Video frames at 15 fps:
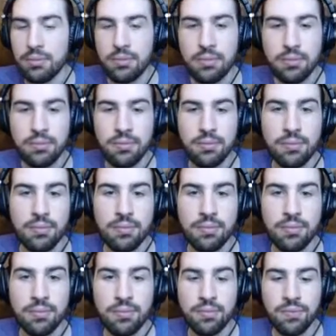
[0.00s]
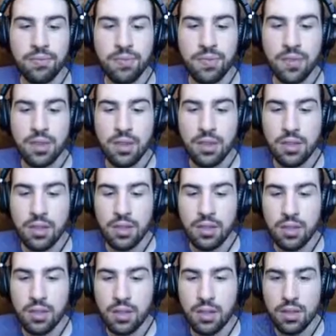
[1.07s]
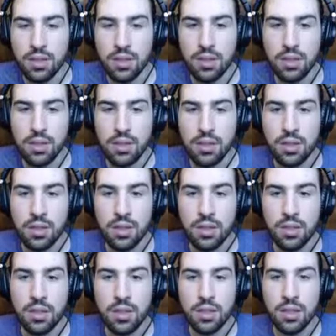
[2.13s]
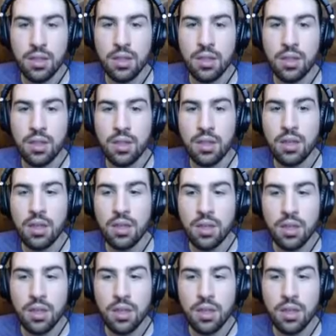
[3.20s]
Nothing is said.